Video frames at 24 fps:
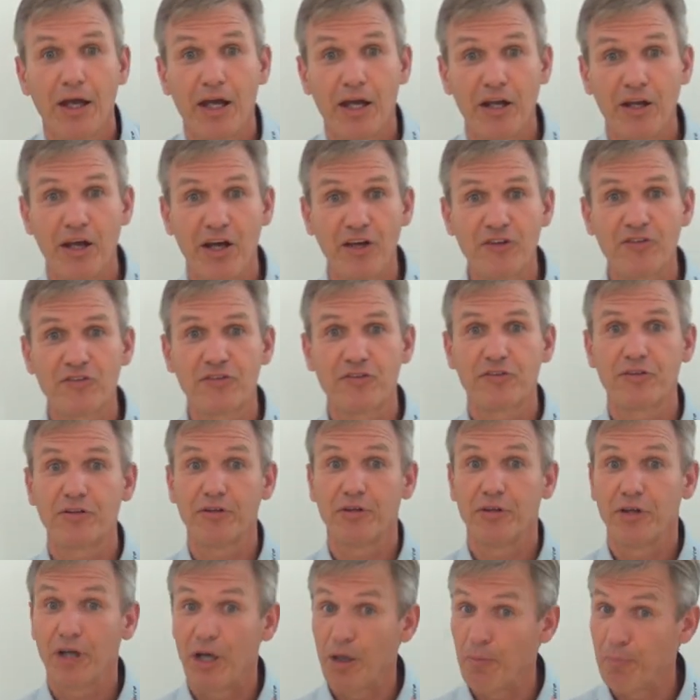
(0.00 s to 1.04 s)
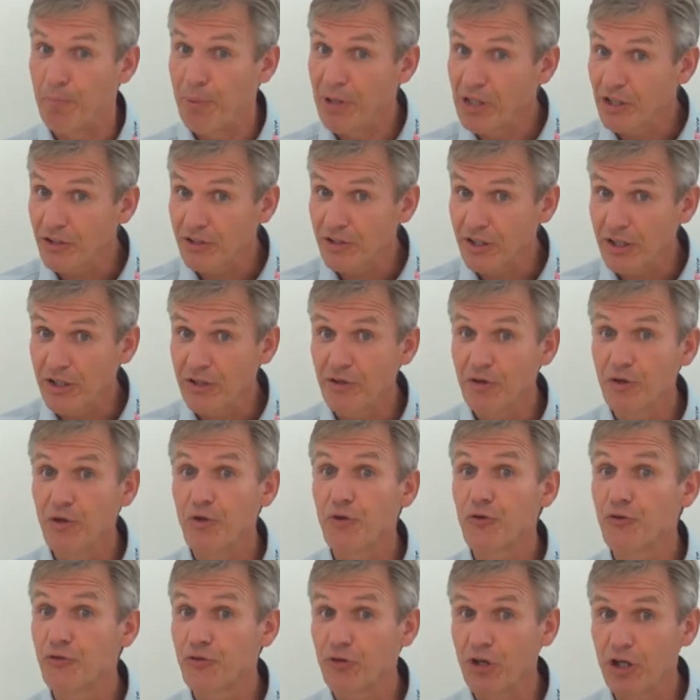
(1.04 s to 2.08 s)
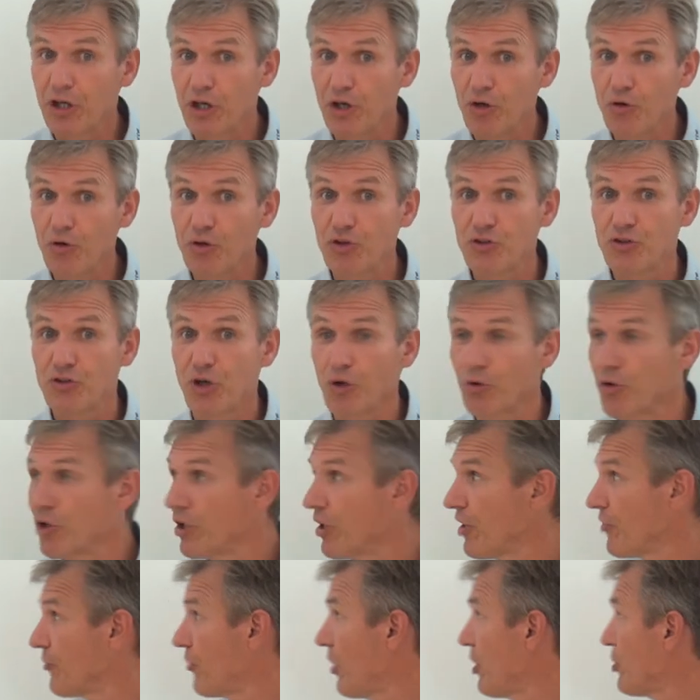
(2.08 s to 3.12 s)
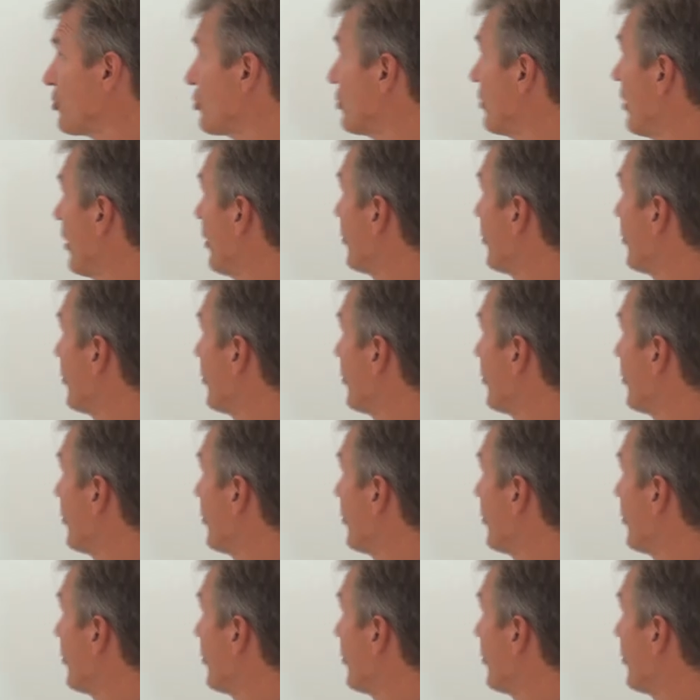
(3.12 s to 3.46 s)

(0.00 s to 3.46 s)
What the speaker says: It has a built-in secure tokenization